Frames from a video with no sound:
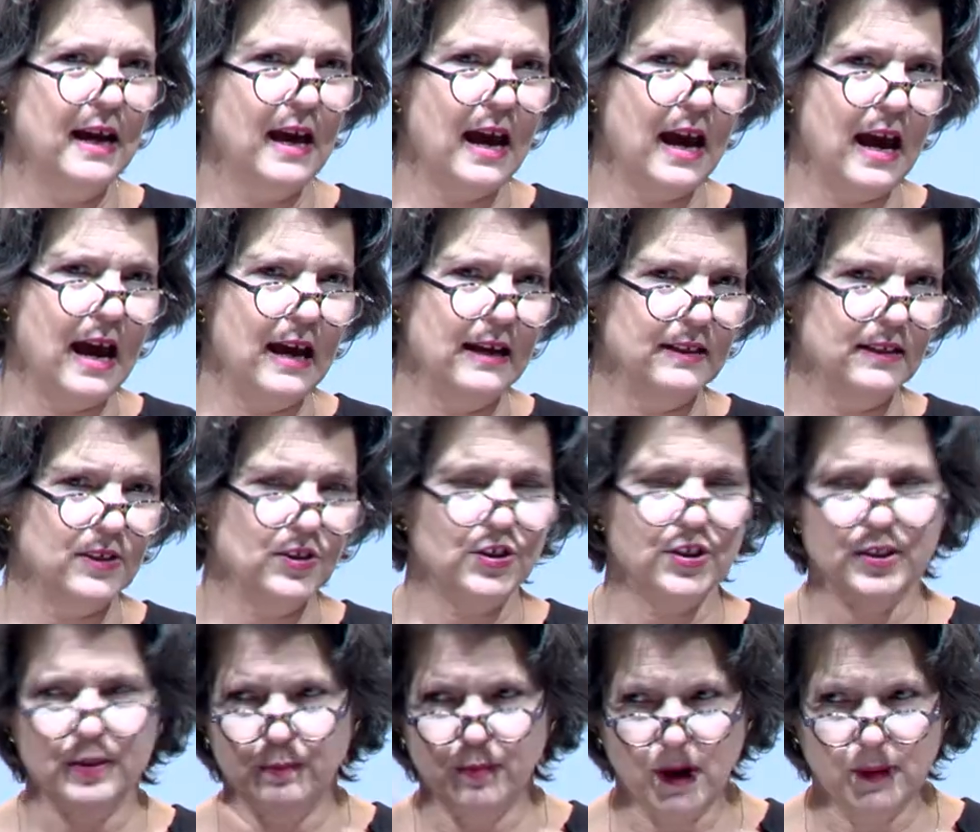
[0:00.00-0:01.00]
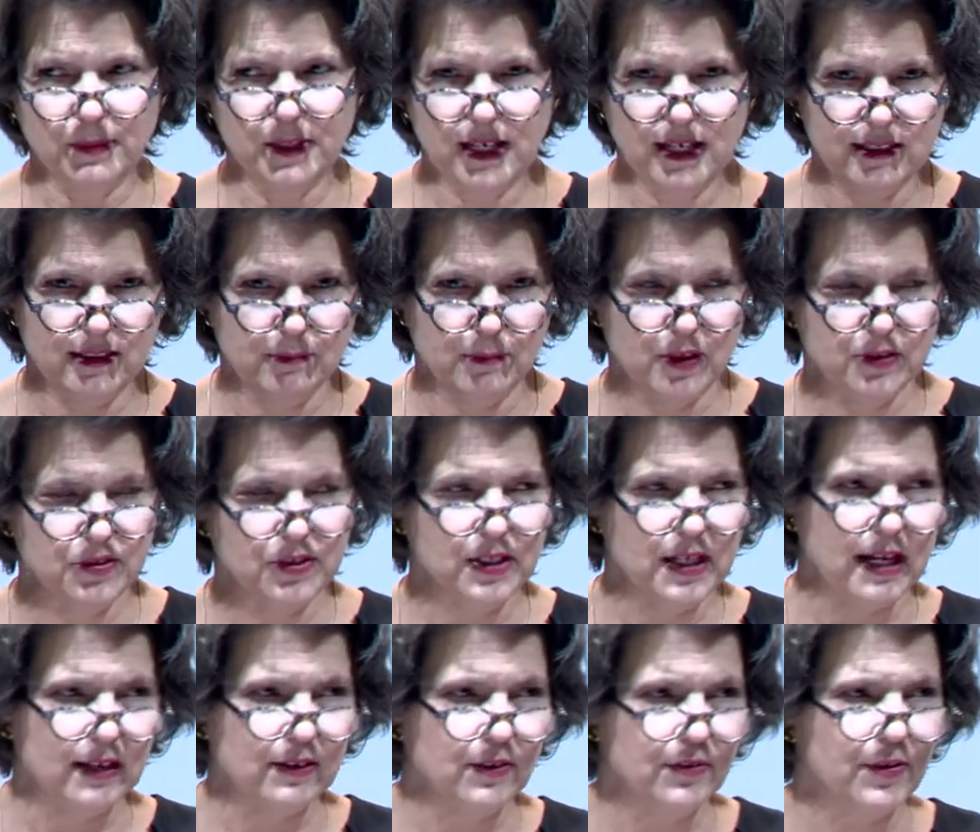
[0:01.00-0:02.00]
And because she probably had the most
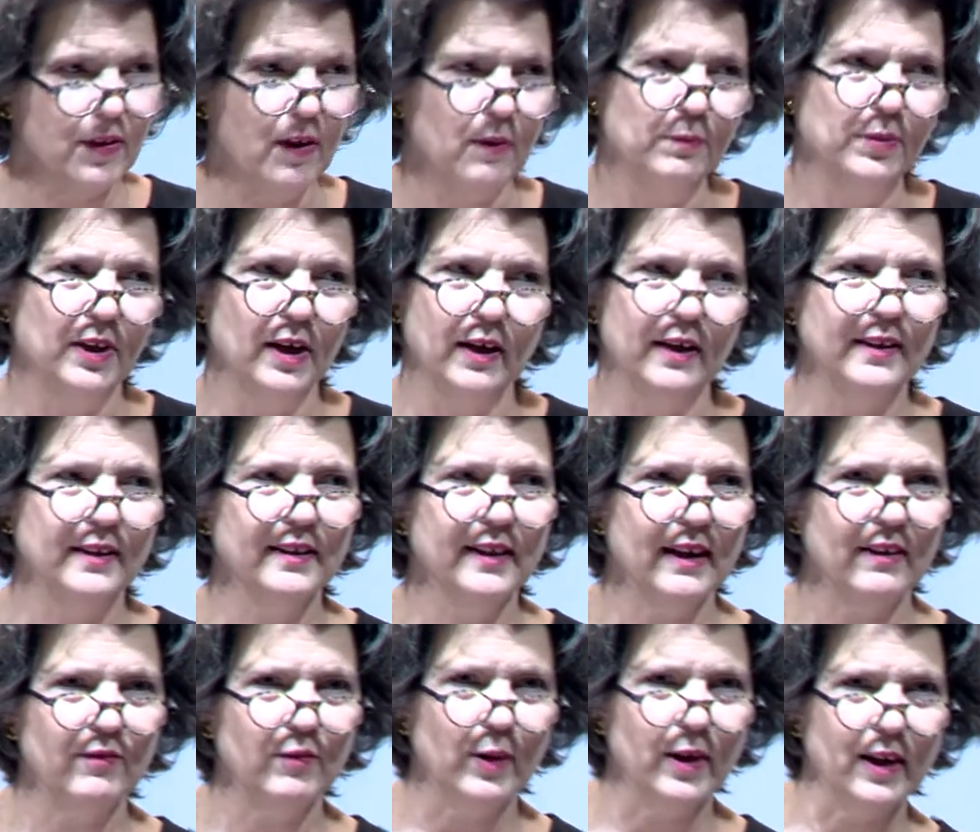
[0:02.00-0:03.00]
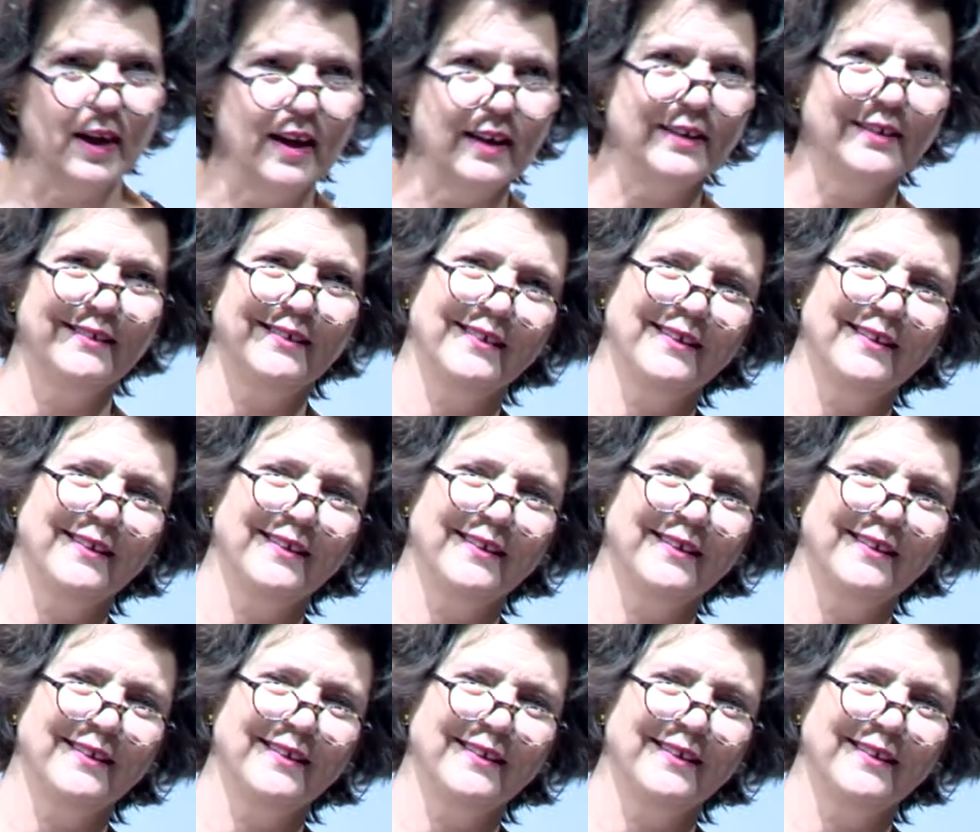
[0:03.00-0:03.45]
Neanderthal blood, FYI.